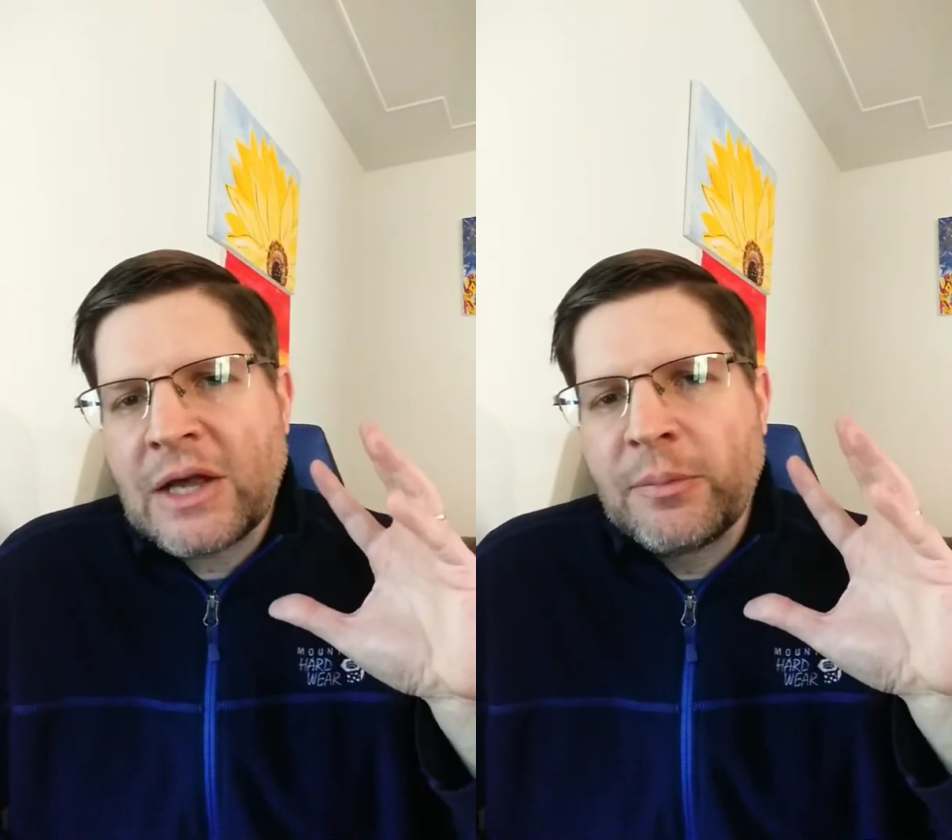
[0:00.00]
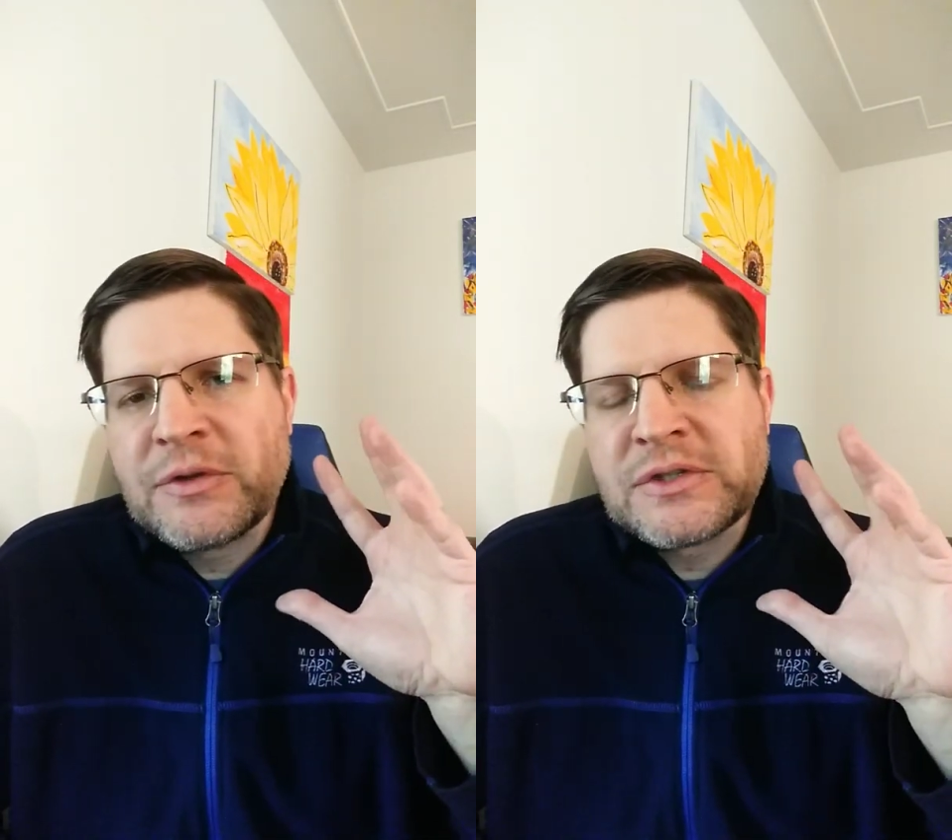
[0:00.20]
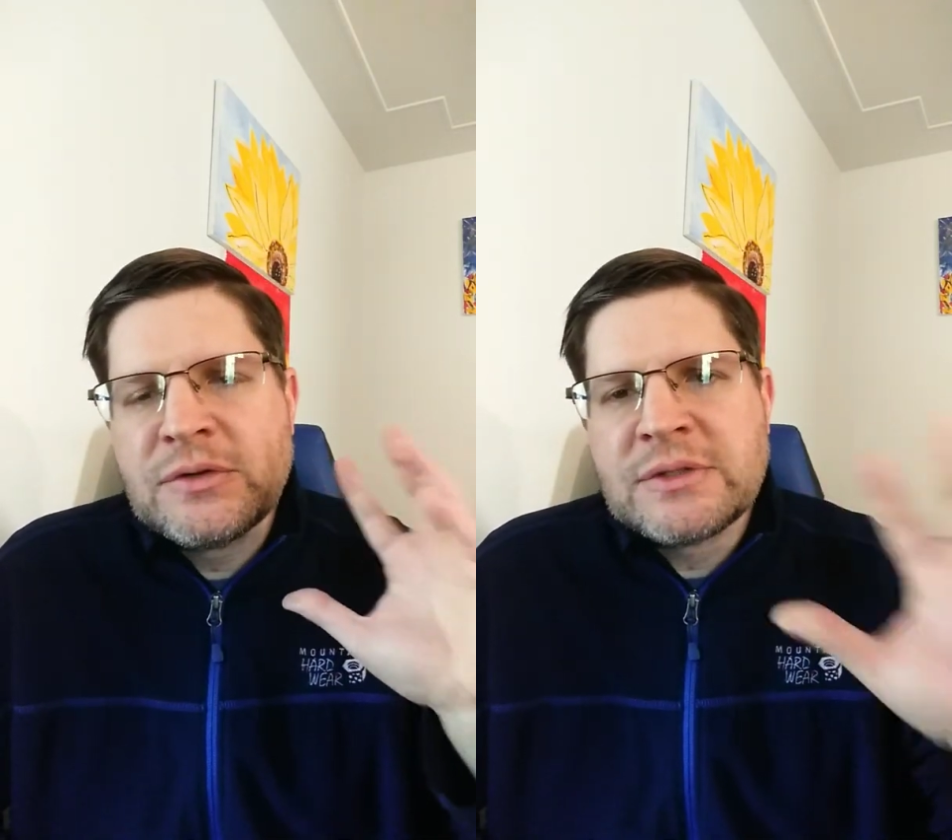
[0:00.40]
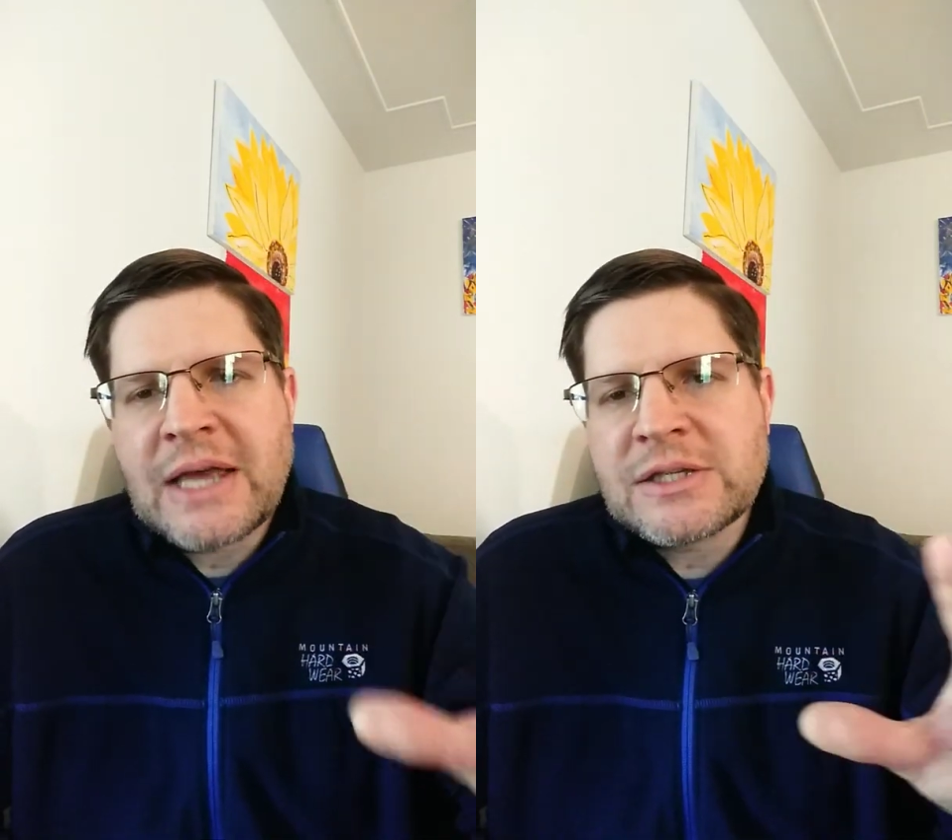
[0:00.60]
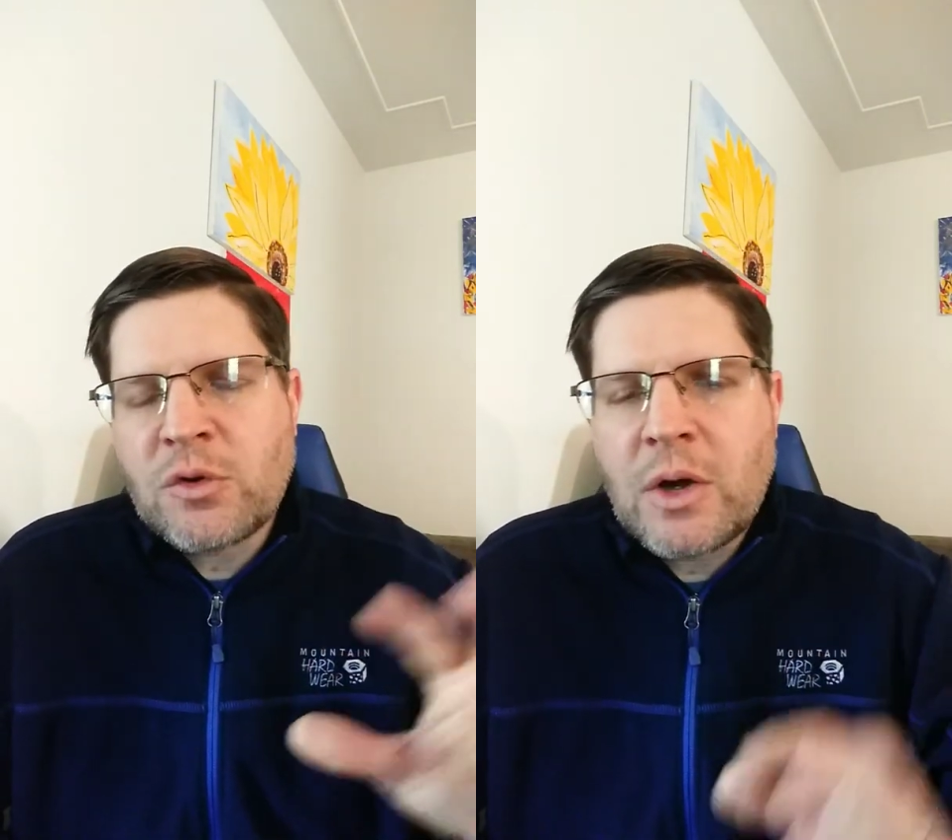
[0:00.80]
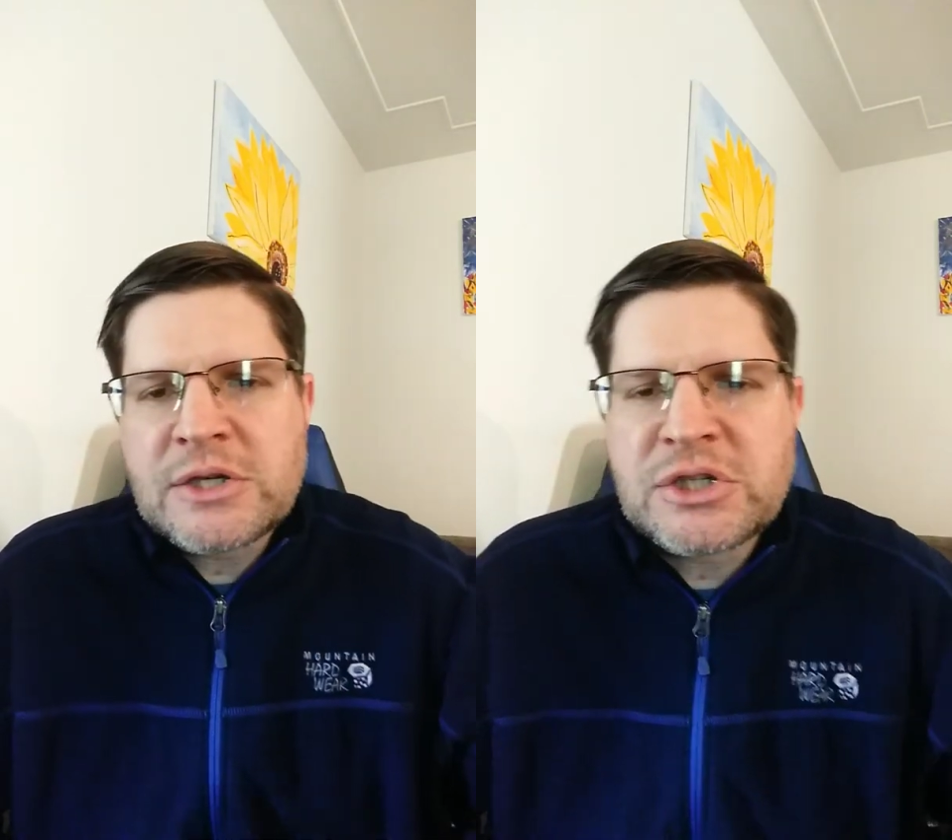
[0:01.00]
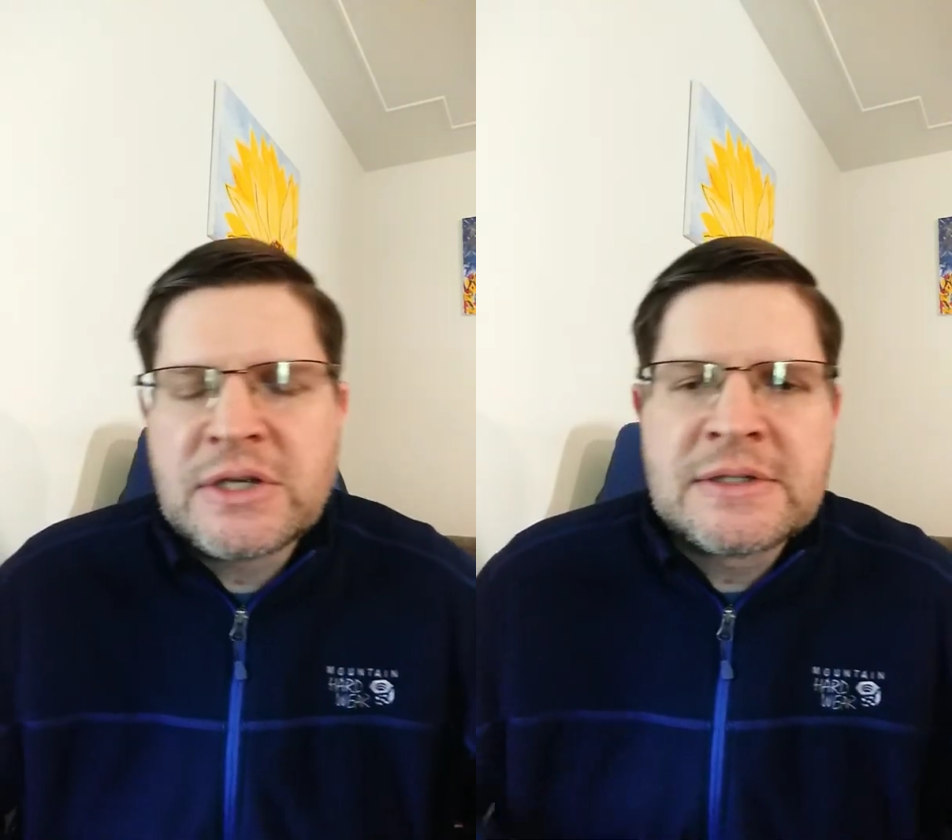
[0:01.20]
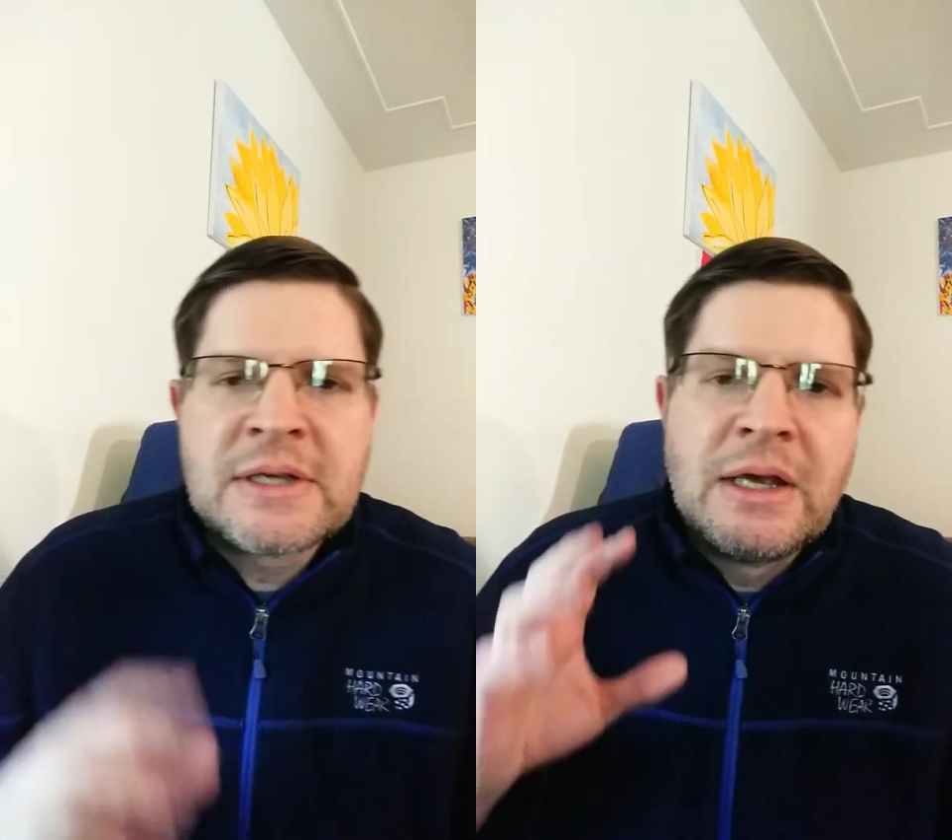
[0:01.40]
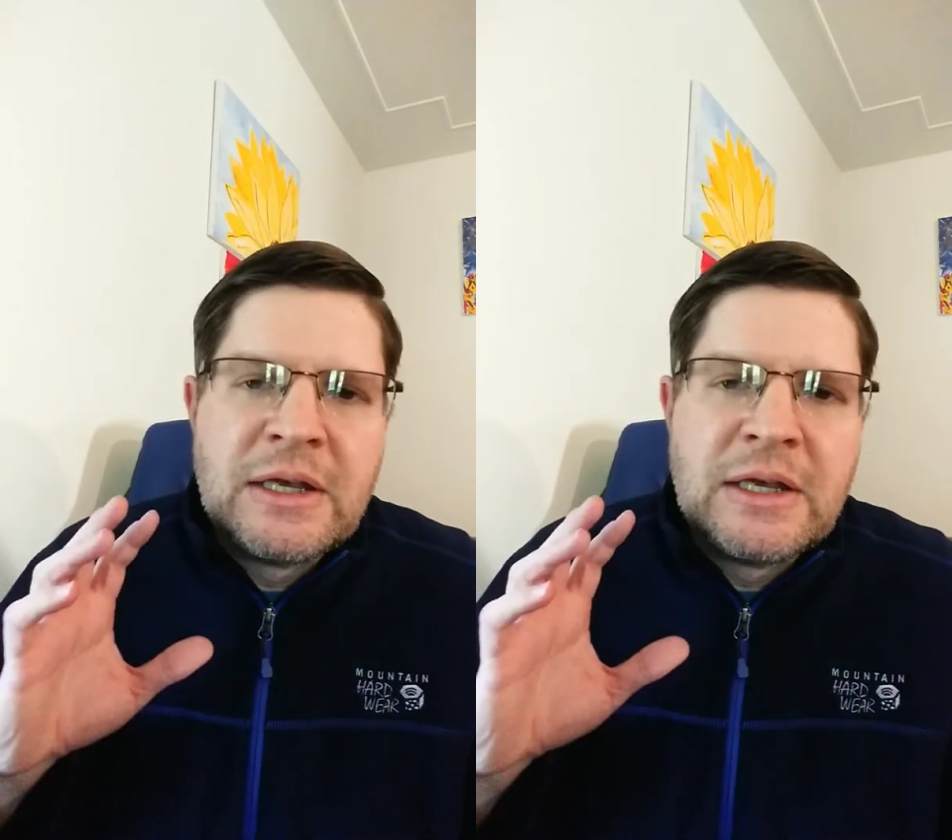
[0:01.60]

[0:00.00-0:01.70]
help the students ask questions,